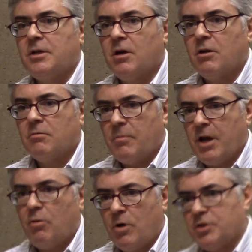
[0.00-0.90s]
young
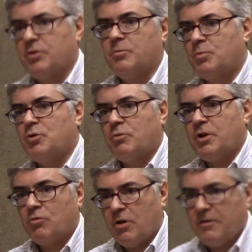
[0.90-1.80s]
male Muslims
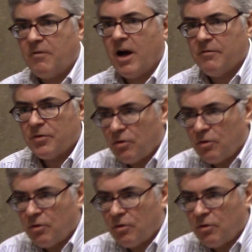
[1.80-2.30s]
between 25